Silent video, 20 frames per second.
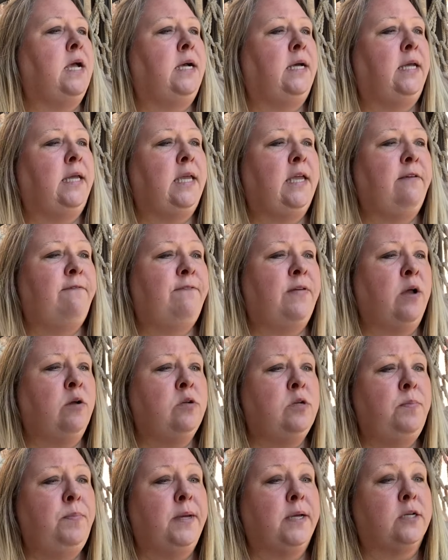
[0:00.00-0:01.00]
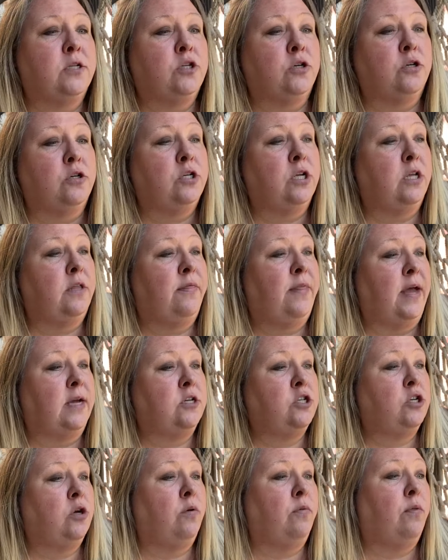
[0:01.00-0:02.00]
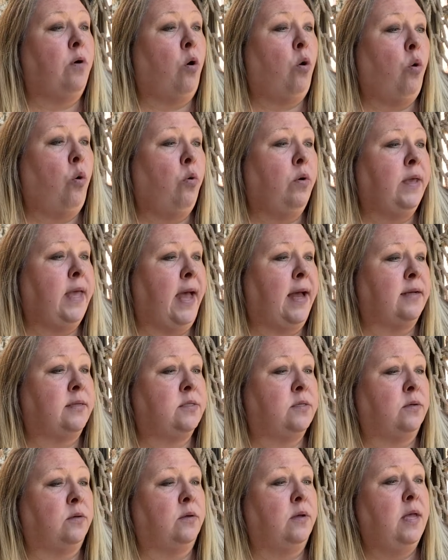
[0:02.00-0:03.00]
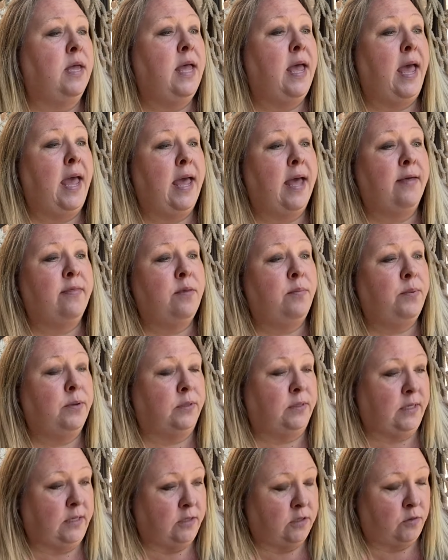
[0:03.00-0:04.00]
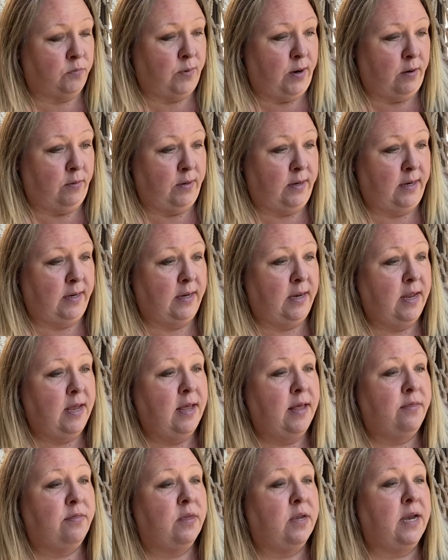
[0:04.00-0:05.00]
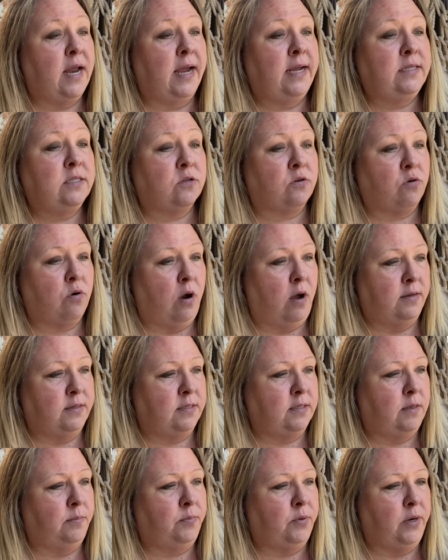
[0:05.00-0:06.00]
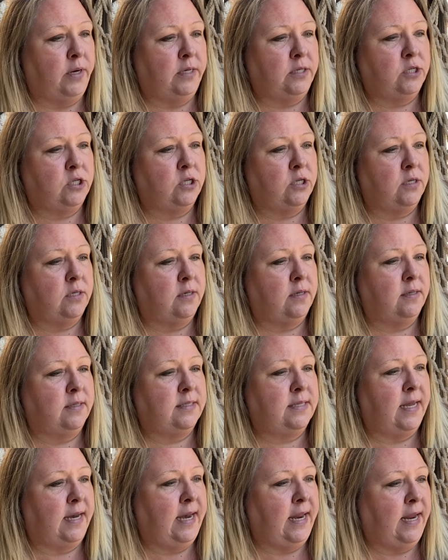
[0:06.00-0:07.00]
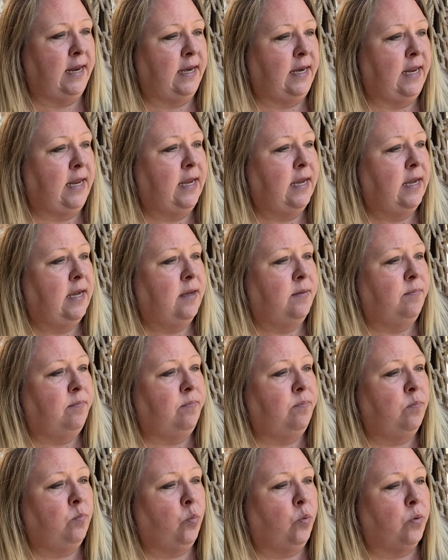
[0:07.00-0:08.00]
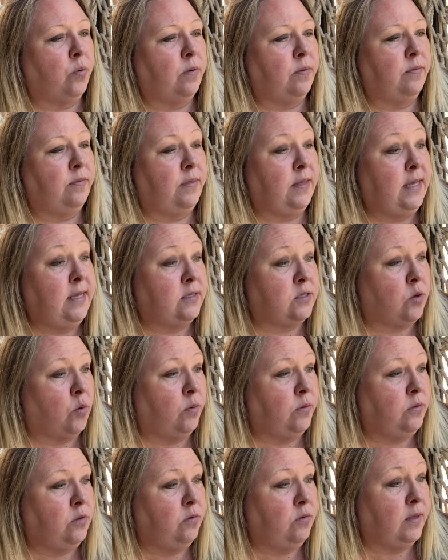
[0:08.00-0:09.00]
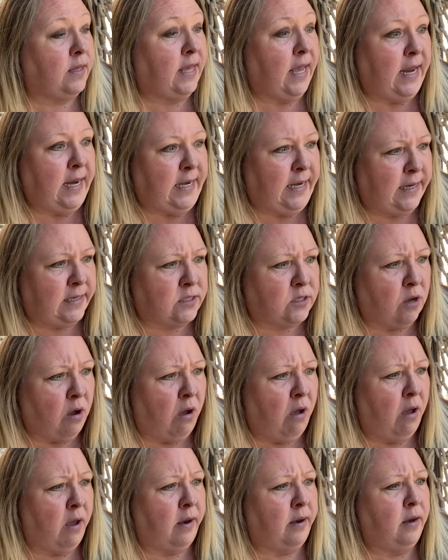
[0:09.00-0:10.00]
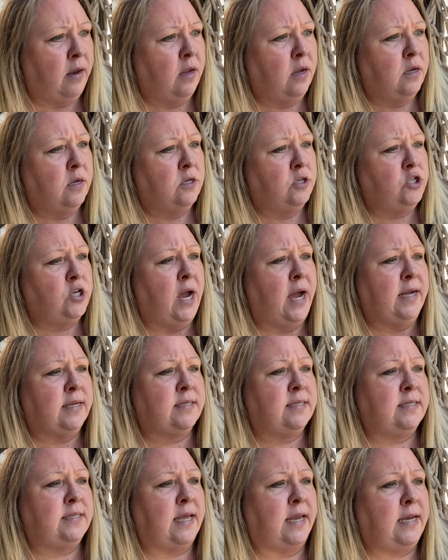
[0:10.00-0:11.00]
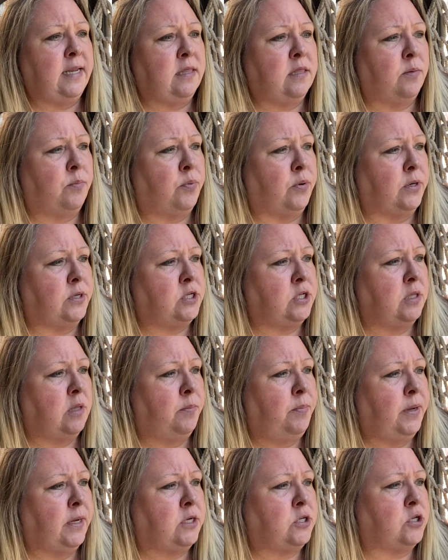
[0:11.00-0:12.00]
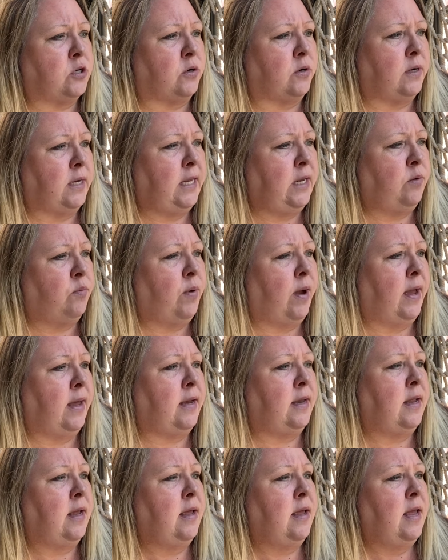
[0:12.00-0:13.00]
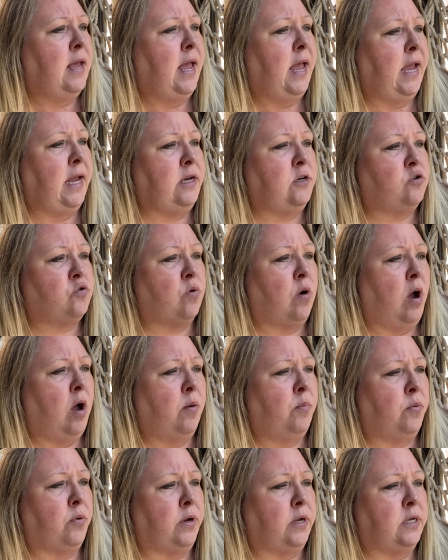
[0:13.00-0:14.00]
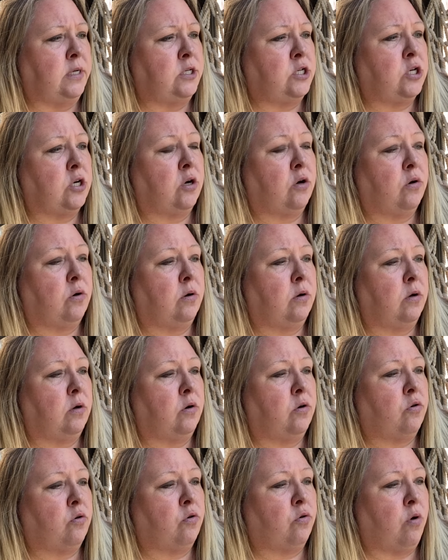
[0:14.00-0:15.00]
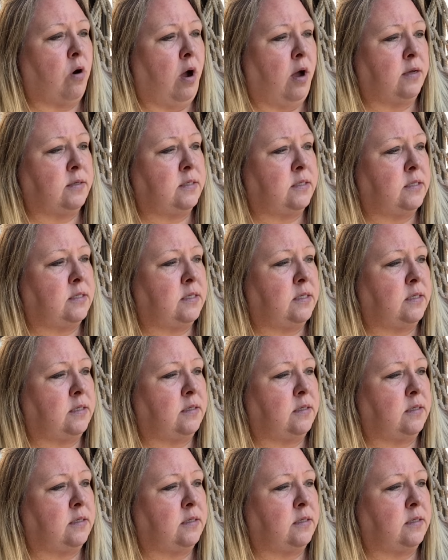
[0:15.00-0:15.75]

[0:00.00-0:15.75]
He found a picture that showed the whole castle and the buildings around it. "The knights crossed the bridge," said Annie. "He's going through the gate. He's gone." Jack studied the bridge in the picture. He read, "A drawbridge crossed